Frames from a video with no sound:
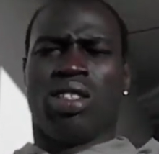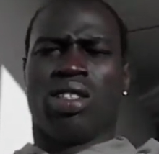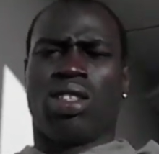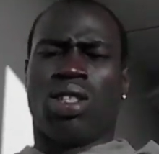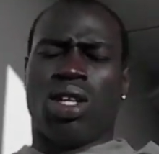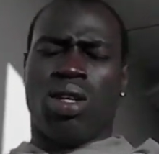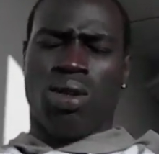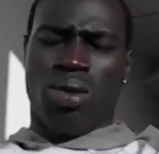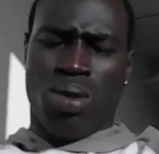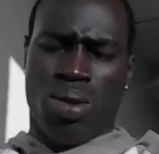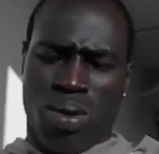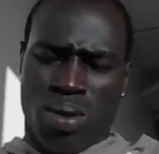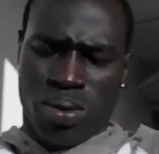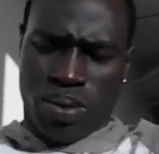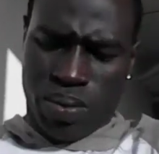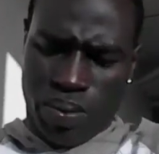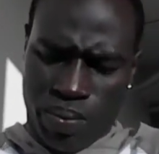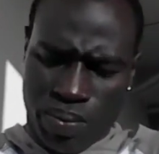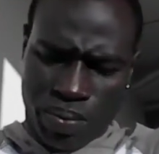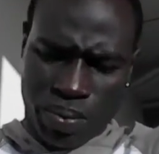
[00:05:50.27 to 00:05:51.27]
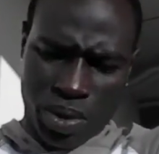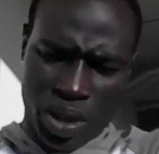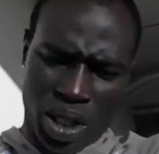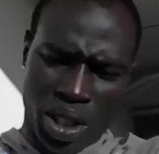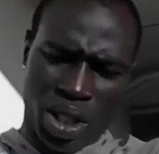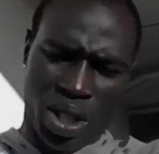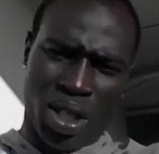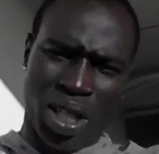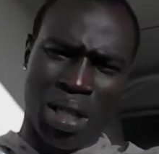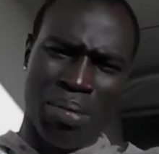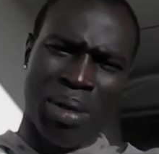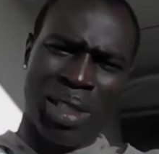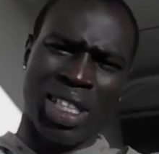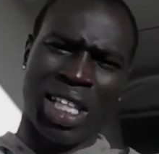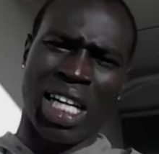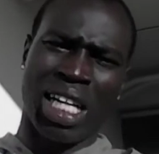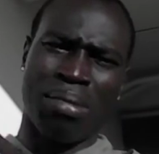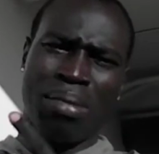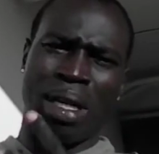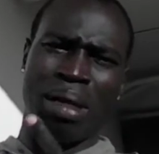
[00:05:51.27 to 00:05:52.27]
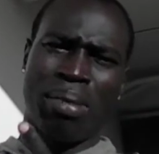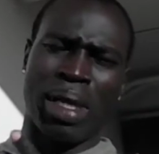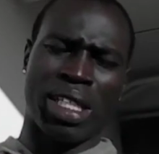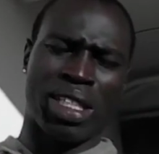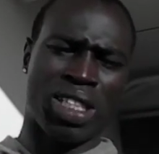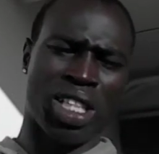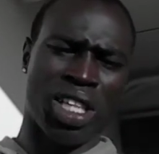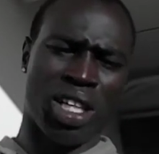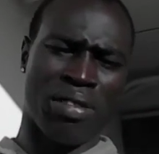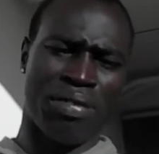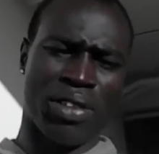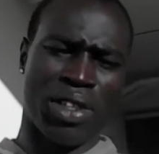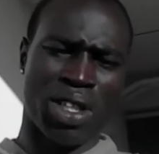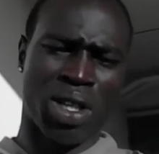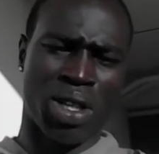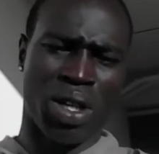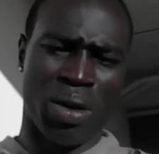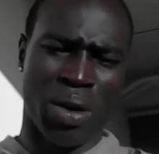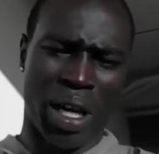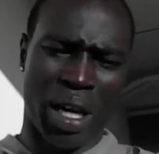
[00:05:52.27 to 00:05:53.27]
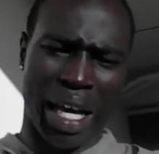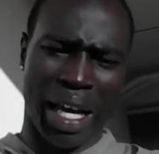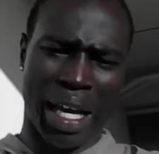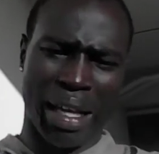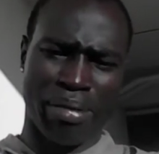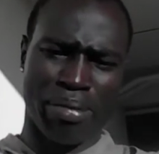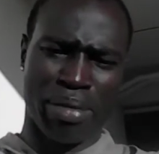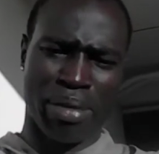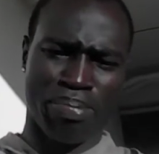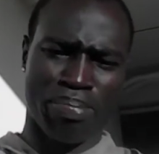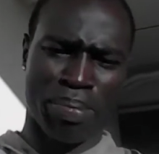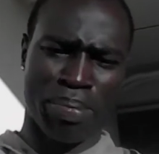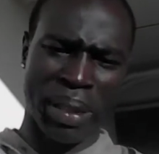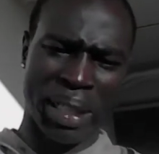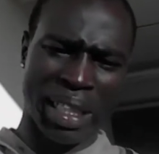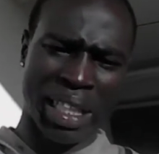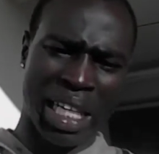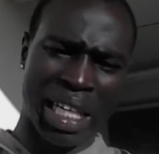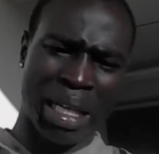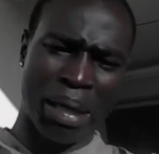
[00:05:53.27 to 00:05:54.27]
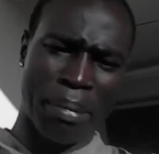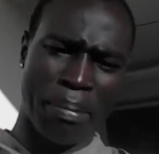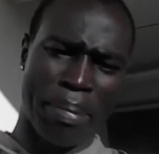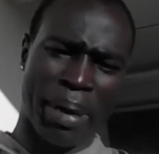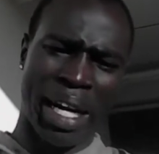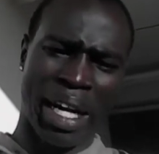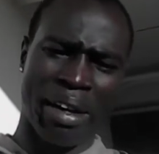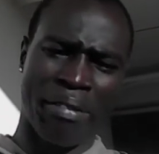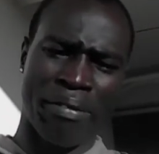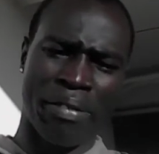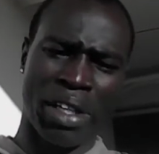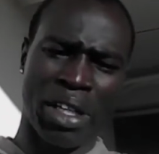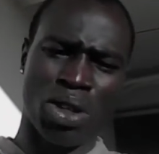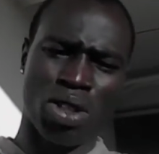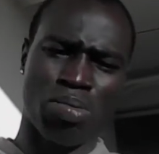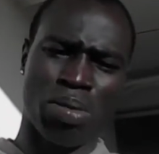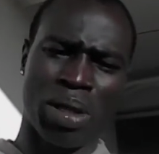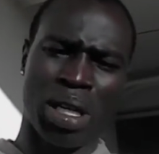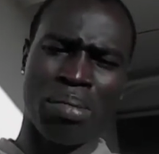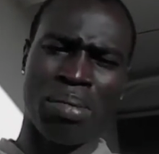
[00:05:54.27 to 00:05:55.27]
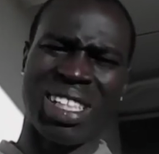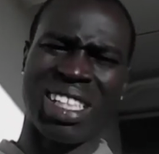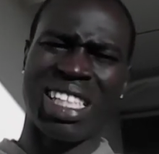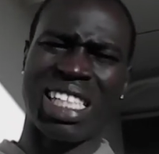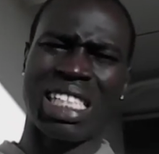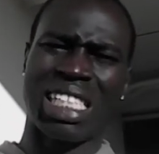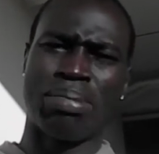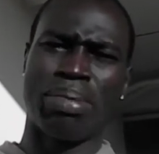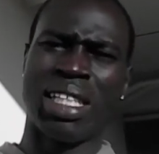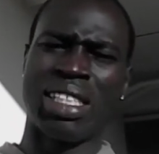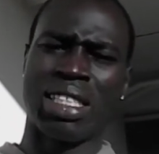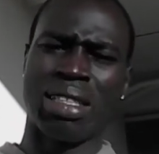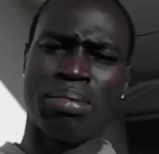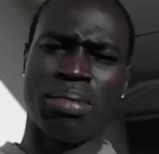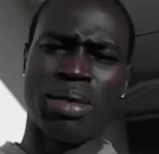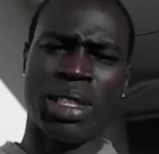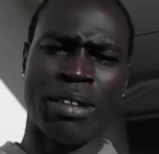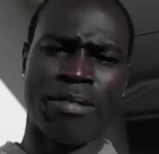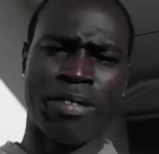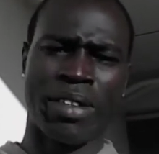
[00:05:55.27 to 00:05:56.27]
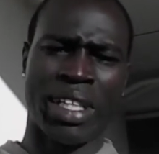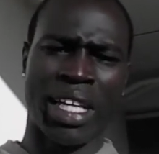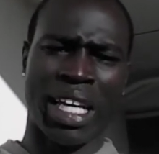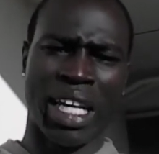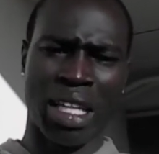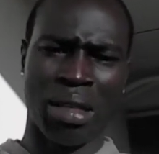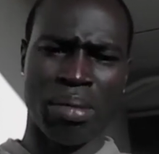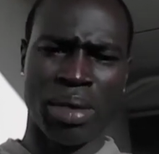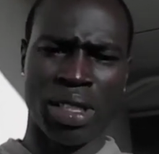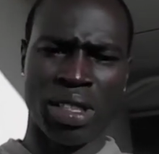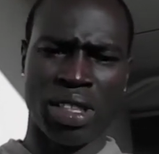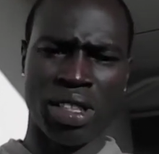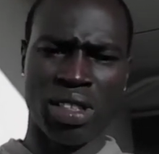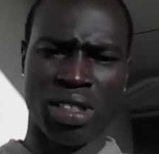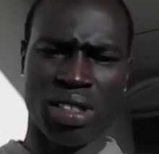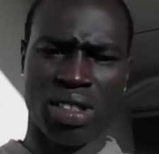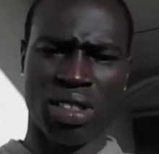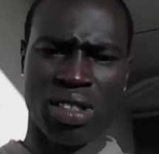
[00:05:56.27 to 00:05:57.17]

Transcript: So, you know, let me talk about myself. You know, I did it in prior videos, but I'm going to explain some different elements.